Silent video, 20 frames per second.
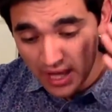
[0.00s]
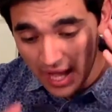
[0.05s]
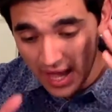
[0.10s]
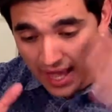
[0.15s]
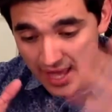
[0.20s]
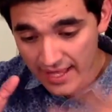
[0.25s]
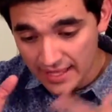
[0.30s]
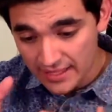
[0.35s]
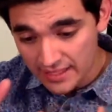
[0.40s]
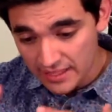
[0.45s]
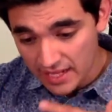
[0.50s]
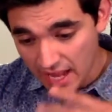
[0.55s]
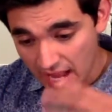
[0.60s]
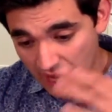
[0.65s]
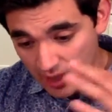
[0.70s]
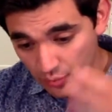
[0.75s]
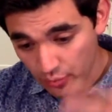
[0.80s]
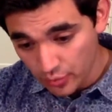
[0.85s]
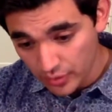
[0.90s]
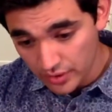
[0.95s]
and
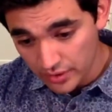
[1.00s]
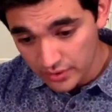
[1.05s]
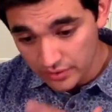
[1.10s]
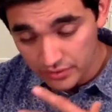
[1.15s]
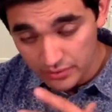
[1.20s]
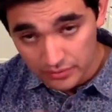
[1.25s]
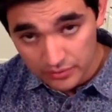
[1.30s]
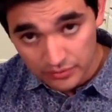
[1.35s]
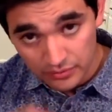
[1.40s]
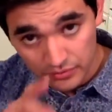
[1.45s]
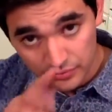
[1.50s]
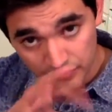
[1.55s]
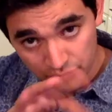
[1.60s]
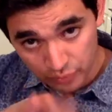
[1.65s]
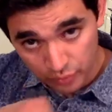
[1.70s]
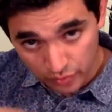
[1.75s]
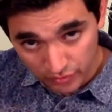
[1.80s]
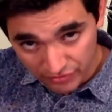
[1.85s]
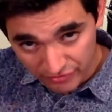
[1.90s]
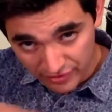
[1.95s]
I will
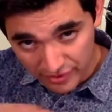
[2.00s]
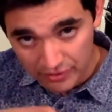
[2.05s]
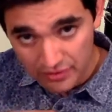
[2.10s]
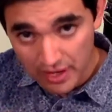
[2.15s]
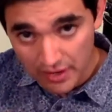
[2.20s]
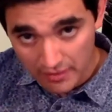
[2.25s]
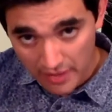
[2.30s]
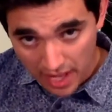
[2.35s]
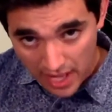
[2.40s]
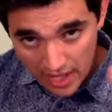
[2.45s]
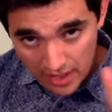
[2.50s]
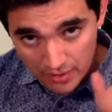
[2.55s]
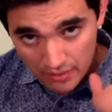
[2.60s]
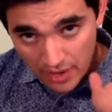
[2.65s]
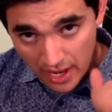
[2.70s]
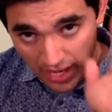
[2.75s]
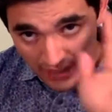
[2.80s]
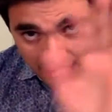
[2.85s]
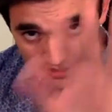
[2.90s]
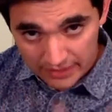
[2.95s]
we will figure out how
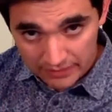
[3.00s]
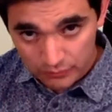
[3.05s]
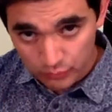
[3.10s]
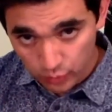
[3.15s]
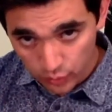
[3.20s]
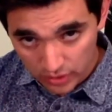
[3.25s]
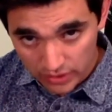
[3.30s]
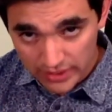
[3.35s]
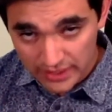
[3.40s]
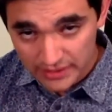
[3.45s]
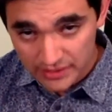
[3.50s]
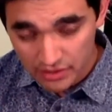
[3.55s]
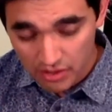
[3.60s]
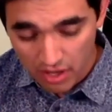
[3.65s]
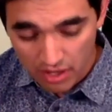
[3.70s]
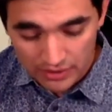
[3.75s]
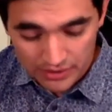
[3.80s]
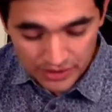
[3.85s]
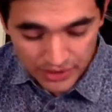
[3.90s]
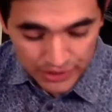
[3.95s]
I will get the
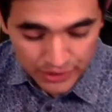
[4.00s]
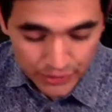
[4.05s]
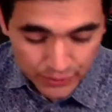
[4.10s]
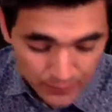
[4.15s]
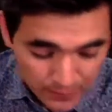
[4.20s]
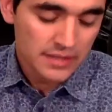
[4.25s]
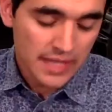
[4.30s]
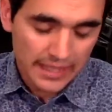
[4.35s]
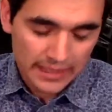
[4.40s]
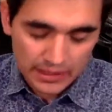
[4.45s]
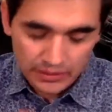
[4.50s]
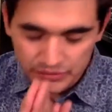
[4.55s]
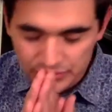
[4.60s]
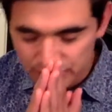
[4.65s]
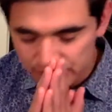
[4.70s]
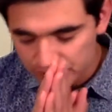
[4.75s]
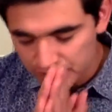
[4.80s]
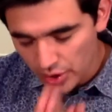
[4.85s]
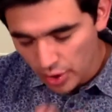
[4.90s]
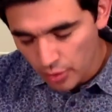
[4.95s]
card to you. Thank you
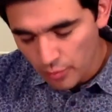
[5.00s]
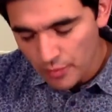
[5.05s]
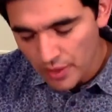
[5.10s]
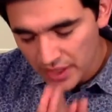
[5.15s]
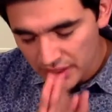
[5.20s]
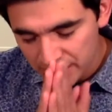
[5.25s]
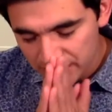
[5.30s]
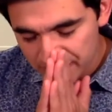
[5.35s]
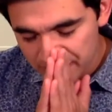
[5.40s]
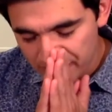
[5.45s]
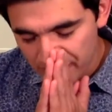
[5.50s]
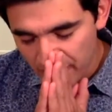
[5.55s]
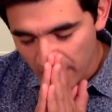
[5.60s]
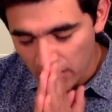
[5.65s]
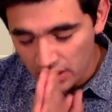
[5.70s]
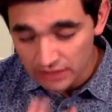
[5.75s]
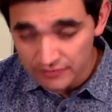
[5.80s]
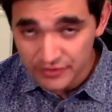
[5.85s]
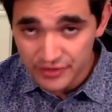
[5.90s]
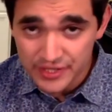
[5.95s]
so much for
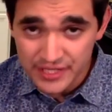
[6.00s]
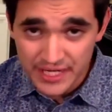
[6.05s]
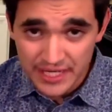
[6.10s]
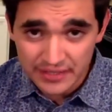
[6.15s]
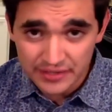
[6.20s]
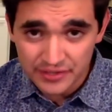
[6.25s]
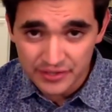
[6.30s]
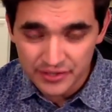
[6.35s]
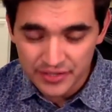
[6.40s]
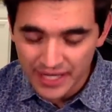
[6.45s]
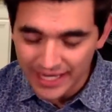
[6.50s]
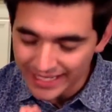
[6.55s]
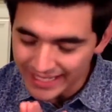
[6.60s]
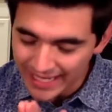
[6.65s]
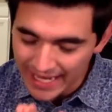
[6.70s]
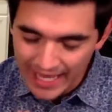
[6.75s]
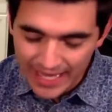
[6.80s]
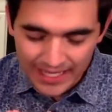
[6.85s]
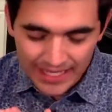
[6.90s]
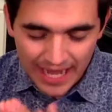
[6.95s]
all of you that entered.
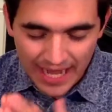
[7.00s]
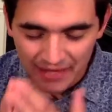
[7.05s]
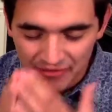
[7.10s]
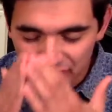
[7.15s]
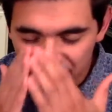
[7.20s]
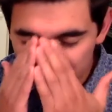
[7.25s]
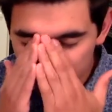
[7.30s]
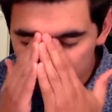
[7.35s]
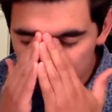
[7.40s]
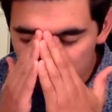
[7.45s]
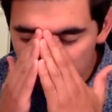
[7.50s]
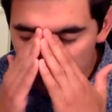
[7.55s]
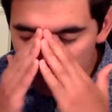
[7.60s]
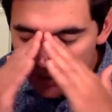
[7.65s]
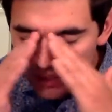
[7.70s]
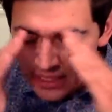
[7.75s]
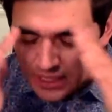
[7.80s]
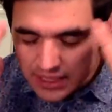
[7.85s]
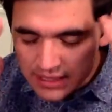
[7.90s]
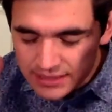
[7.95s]
Again, I feel
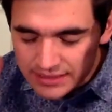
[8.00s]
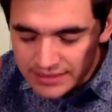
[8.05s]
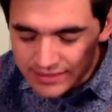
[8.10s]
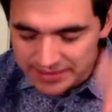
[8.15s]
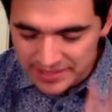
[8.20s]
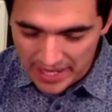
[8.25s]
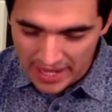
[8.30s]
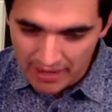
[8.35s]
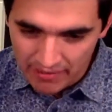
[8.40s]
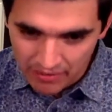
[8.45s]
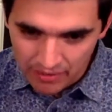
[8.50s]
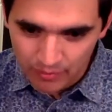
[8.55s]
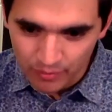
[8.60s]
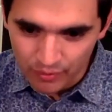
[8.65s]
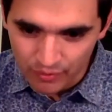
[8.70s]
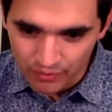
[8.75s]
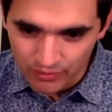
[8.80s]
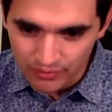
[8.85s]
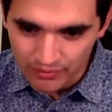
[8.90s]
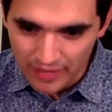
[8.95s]

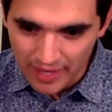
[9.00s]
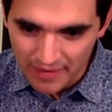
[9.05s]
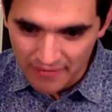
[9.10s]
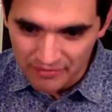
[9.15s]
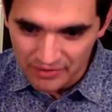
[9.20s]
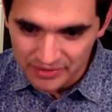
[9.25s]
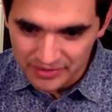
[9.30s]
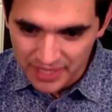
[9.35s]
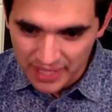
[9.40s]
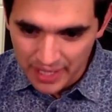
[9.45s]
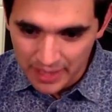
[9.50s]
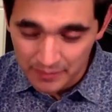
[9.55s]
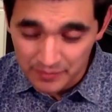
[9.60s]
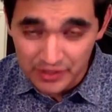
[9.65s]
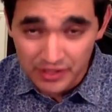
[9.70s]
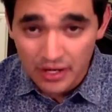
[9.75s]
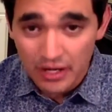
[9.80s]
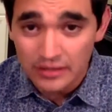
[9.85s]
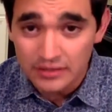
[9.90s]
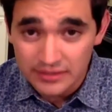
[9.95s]
terrible every time the
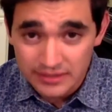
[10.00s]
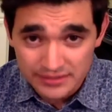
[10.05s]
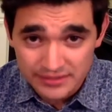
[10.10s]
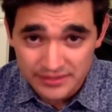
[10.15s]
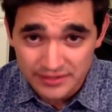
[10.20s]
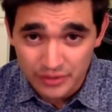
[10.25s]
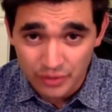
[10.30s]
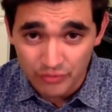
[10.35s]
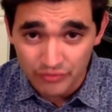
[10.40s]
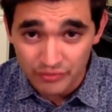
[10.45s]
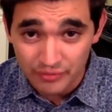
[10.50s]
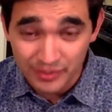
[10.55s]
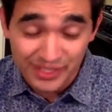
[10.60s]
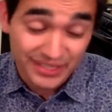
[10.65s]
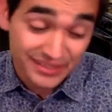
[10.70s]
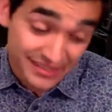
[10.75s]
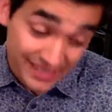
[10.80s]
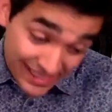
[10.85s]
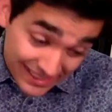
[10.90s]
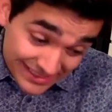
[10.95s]
contest is over
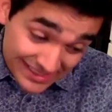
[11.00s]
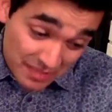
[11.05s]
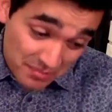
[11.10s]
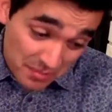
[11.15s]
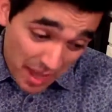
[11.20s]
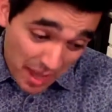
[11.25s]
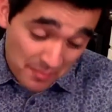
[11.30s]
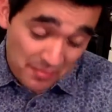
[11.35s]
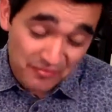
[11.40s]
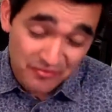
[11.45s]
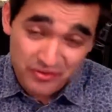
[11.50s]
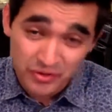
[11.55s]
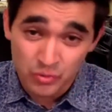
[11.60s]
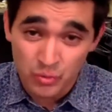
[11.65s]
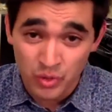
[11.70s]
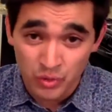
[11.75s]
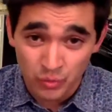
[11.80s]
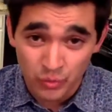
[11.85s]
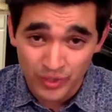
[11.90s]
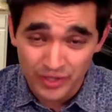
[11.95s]
because yes, I'm happy for the
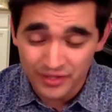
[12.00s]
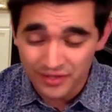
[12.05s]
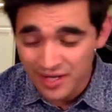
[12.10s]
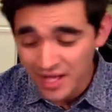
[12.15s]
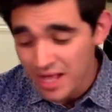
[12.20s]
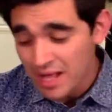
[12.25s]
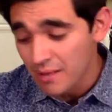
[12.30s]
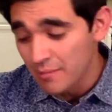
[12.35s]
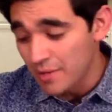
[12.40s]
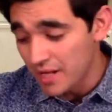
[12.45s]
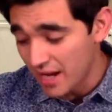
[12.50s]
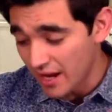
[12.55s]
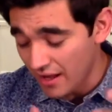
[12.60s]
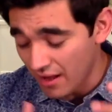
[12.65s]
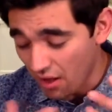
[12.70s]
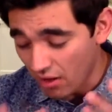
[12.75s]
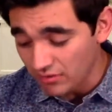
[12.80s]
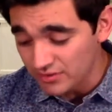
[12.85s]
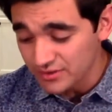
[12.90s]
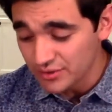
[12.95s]
one winner, but I
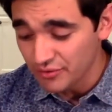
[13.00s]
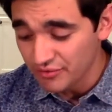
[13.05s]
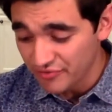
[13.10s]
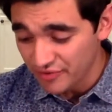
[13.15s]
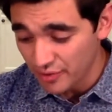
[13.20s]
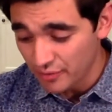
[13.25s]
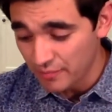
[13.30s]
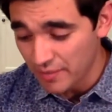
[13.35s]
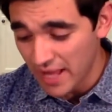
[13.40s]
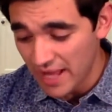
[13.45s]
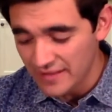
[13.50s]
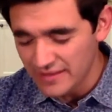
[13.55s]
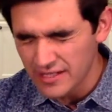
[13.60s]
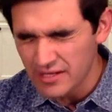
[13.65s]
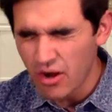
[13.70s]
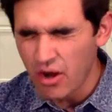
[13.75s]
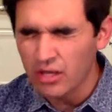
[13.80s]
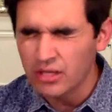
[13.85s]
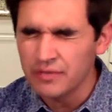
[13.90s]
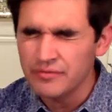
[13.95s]
also feel bad that
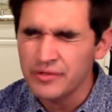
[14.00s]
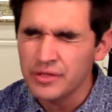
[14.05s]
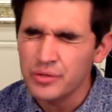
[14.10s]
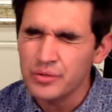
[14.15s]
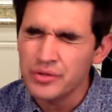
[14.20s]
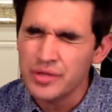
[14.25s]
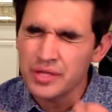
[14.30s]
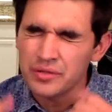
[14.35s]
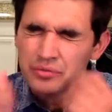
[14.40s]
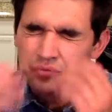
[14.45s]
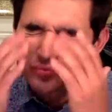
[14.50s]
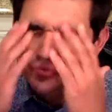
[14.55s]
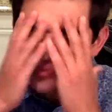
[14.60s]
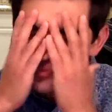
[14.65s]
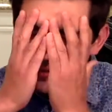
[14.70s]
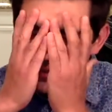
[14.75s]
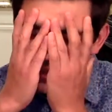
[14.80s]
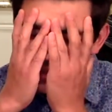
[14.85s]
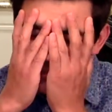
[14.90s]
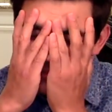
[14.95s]
all of you that
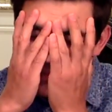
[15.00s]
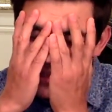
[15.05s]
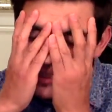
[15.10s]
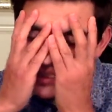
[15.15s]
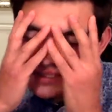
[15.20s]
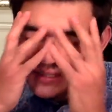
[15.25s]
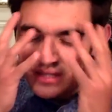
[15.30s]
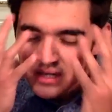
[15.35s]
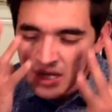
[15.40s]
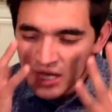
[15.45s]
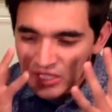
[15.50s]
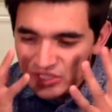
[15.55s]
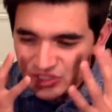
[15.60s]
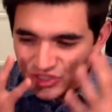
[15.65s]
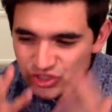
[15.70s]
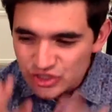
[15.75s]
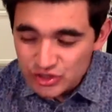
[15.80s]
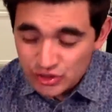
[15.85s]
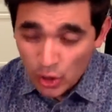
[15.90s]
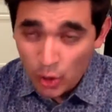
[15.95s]
submitted
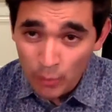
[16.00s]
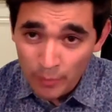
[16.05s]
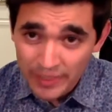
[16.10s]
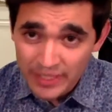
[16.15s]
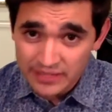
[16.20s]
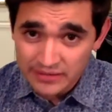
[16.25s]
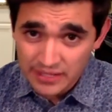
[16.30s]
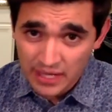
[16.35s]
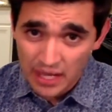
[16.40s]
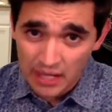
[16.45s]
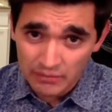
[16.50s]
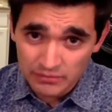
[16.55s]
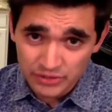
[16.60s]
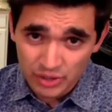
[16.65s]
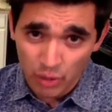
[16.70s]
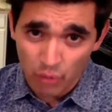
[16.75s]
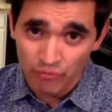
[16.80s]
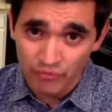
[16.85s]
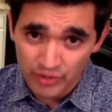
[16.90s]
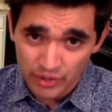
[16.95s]
so many times
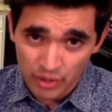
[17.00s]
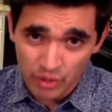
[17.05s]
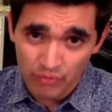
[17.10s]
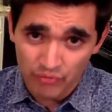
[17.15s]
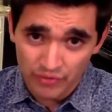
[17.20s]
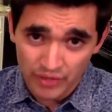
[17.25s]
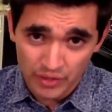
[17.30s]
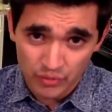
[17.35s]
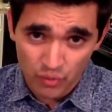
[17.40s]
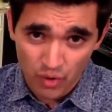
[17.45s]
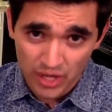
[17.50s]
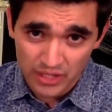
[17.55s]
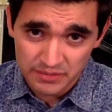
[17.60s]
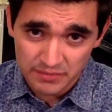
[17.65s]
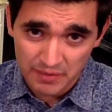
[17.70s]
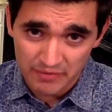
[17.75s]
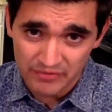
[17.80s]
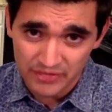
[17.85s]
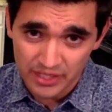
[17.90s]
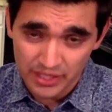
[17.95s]
over and over and watched
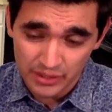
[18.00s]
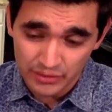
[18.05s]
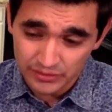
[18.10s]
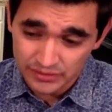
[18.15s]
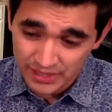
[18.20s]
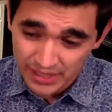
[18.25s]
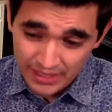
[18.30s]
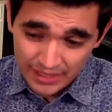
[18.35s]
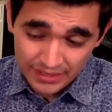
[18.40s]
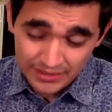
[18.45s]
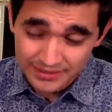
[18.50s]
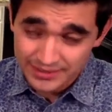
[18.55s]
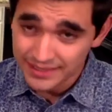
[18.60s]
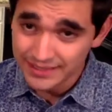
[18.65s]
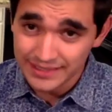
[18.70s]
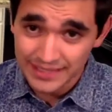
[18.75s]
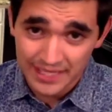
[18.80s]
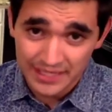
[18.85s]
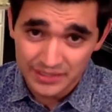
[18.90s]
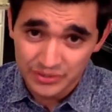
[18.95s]
my videos,
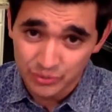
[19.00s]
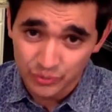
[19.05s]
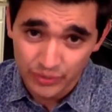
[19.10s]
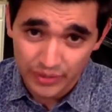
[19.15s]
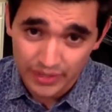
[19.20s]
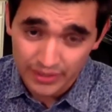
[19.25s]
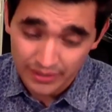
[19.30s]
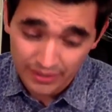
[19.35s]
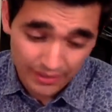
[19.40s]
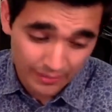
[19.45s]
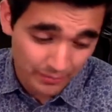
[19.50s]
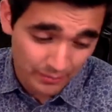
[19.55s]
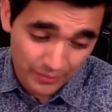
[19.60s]
didn't get to win.